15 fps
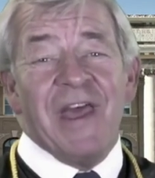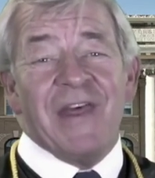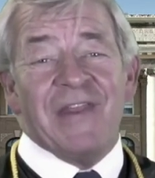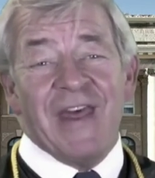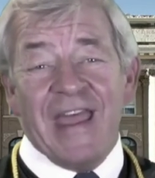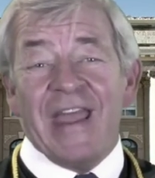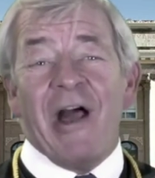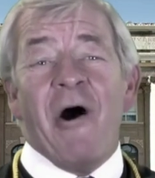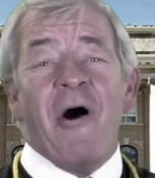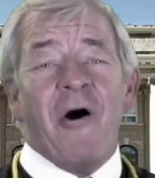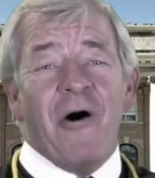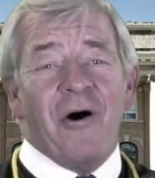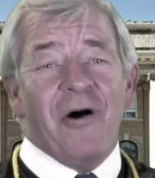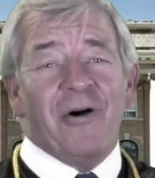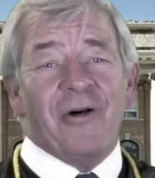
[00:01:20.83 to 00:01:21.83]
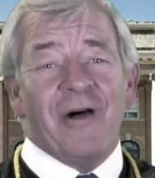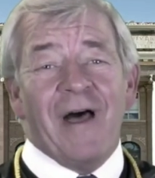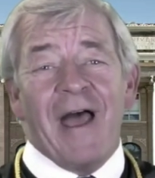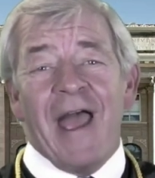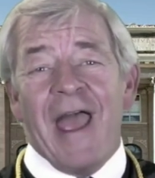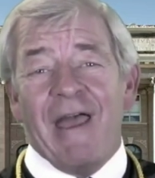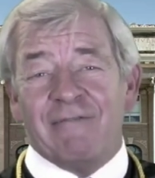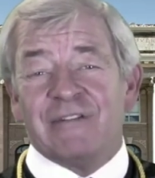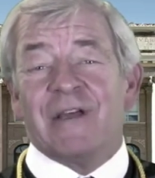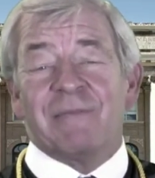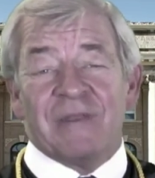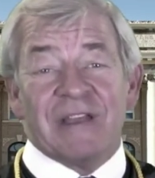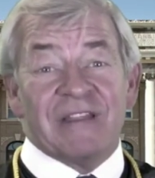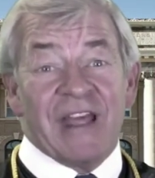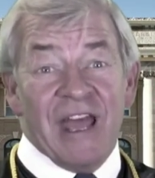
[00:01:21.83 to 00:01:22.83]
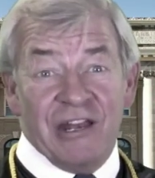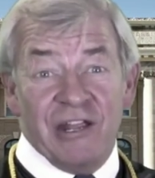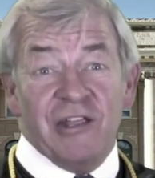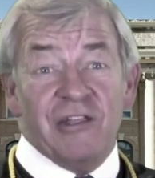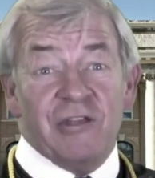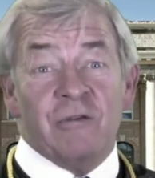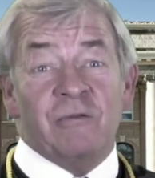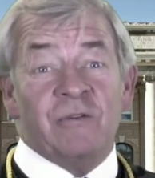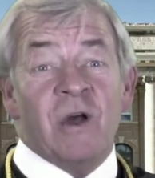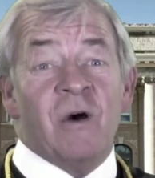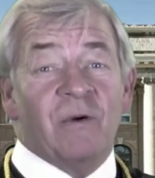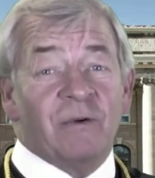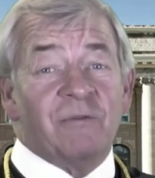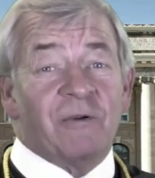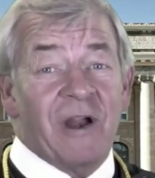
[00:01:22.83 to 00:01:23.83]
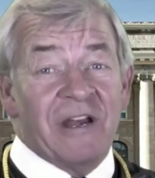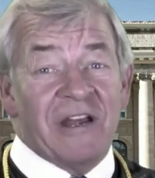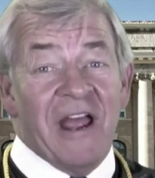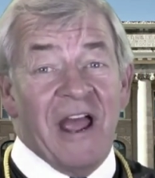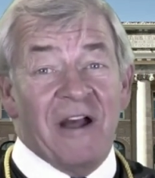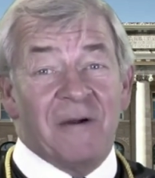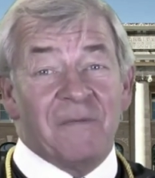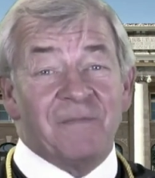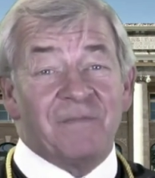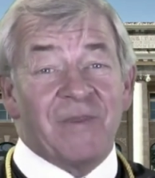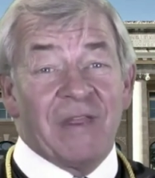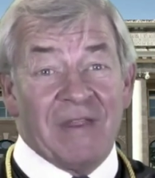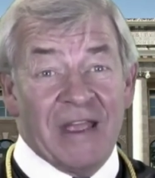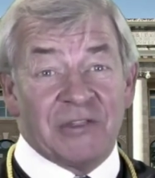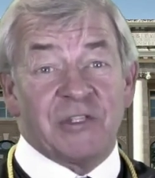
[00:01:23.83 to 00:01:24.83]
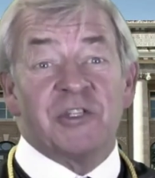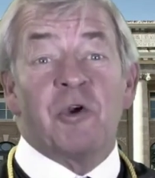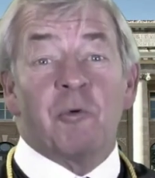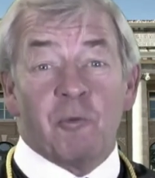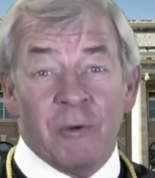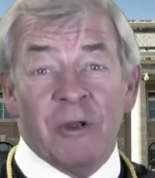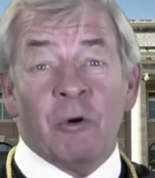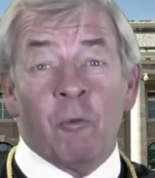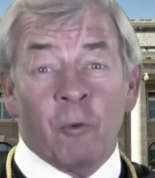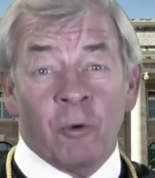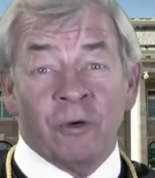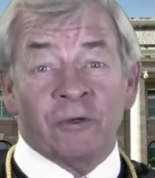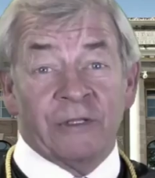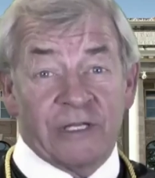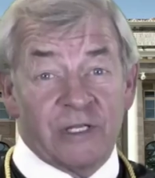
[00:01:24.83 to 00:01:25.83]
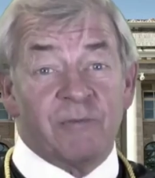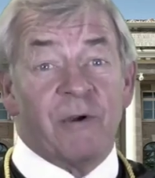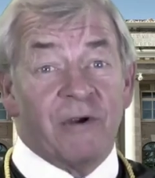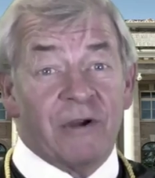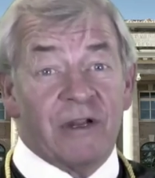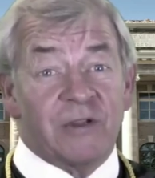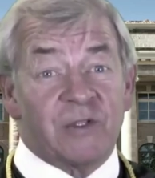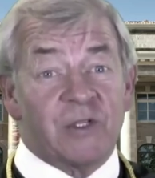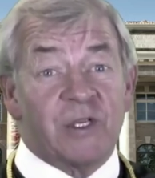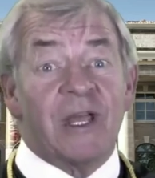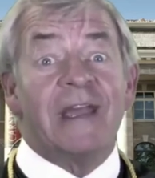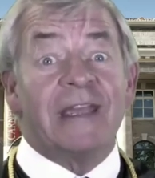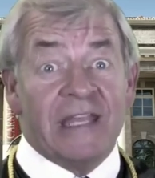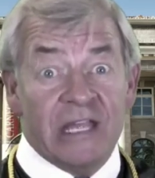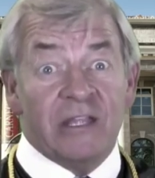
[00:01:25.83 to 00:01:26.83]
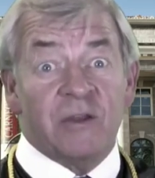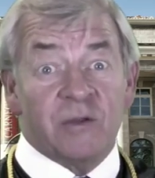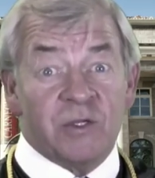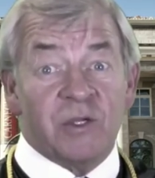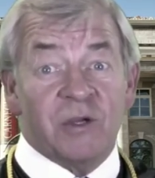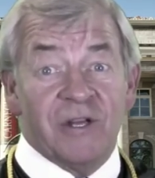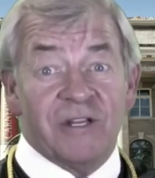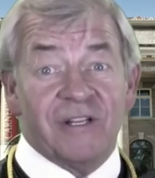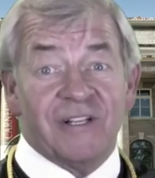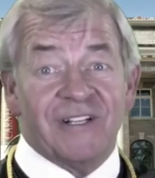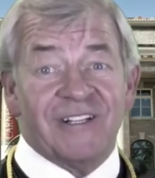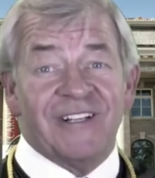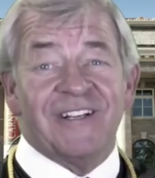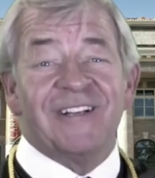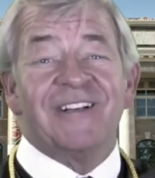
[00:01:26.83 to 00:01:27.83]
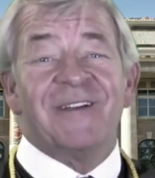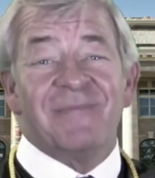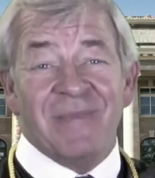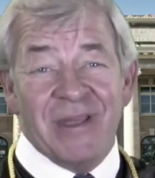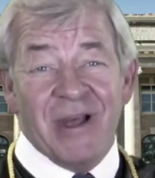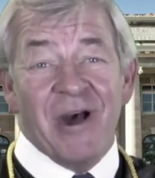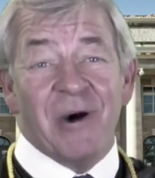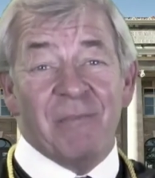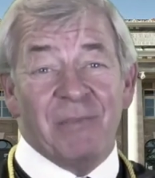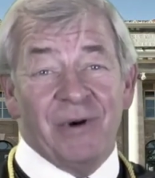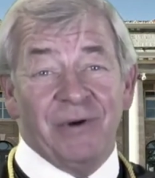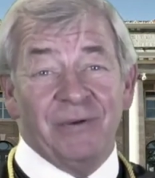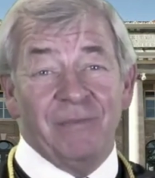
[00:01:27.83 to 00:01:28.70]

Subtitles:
They all have something that you don't right now, and that's real-world experience. Get used to it. Be humble.